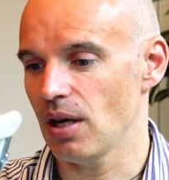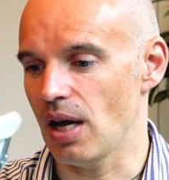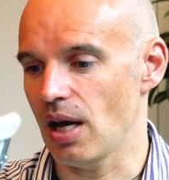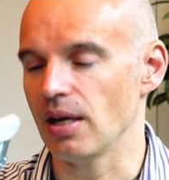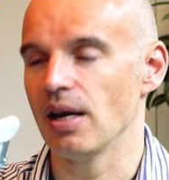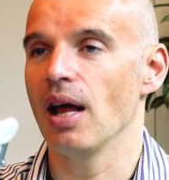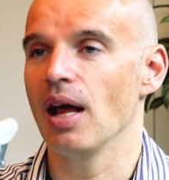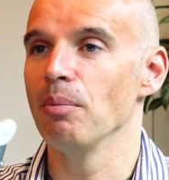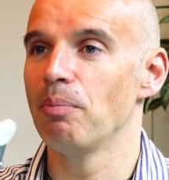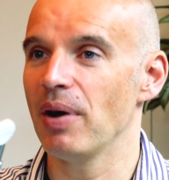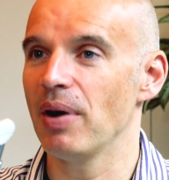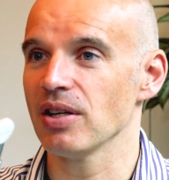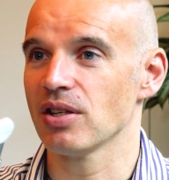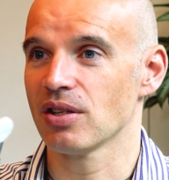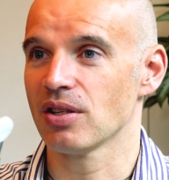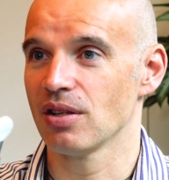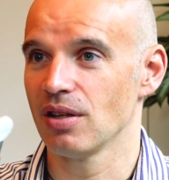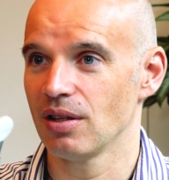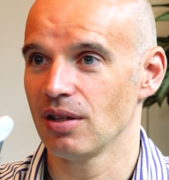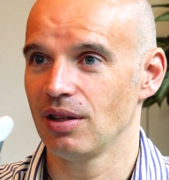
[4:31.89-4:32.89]
and help
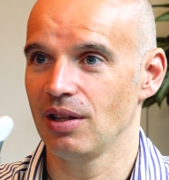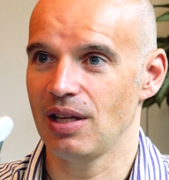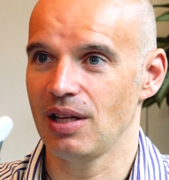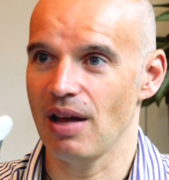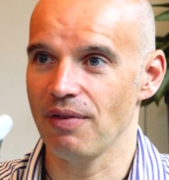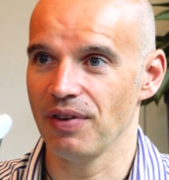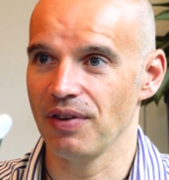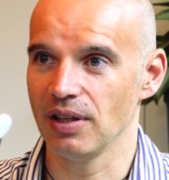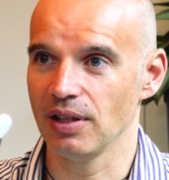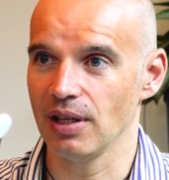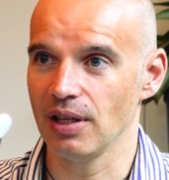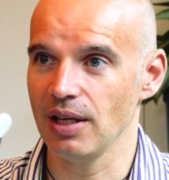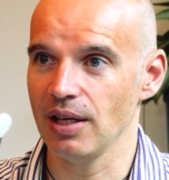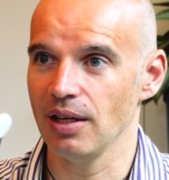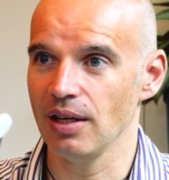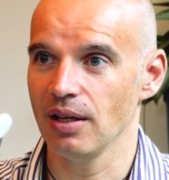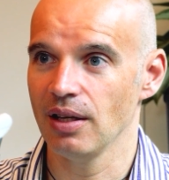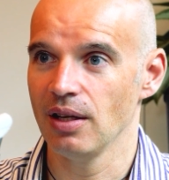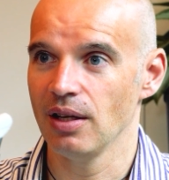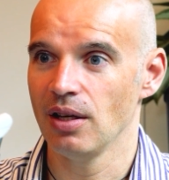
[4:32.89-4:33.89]
us
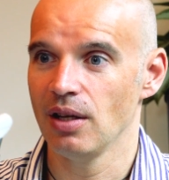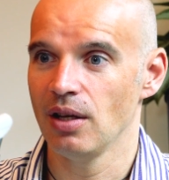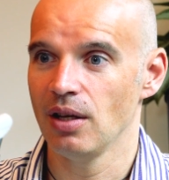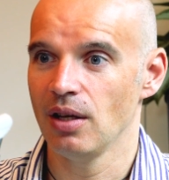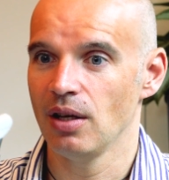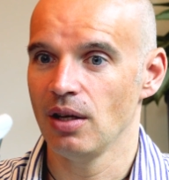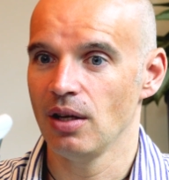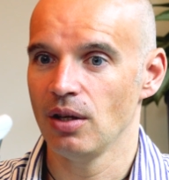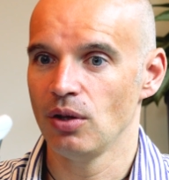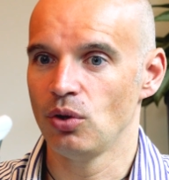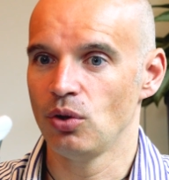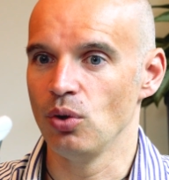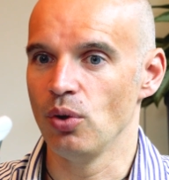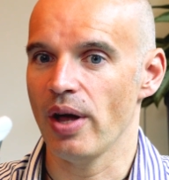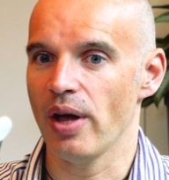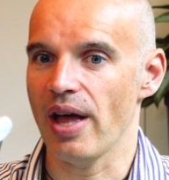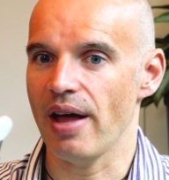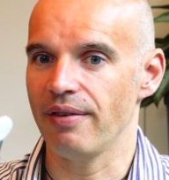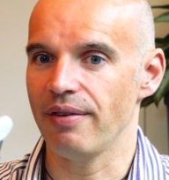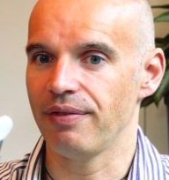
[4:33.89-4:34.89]
definitely to
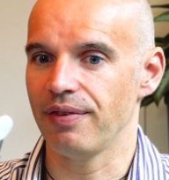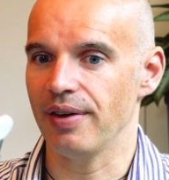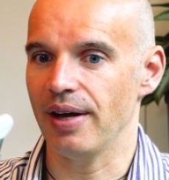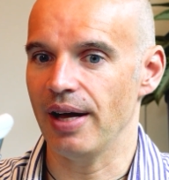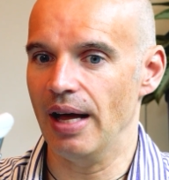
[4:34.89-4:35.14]
have